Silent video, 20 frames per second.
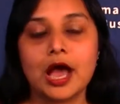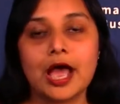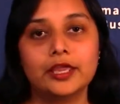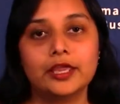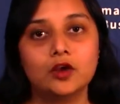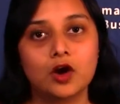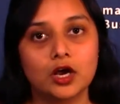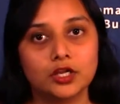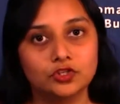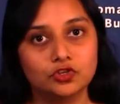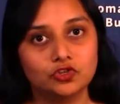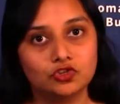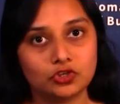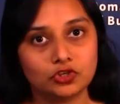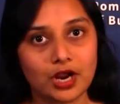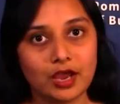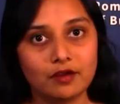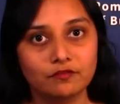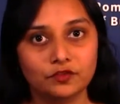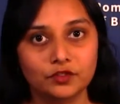I got to
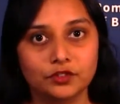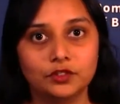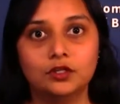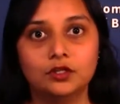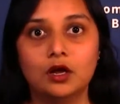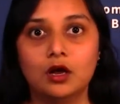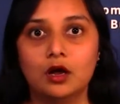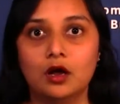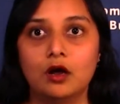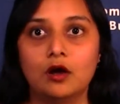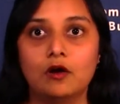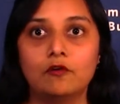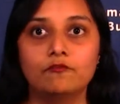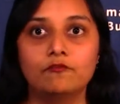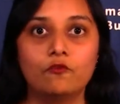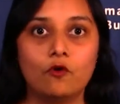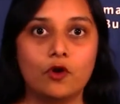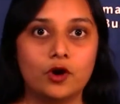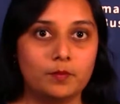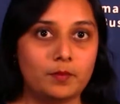travel
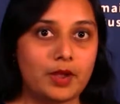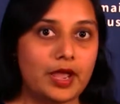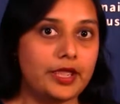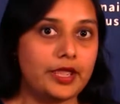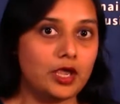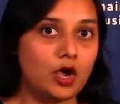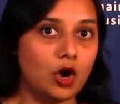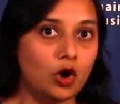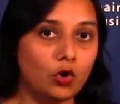for my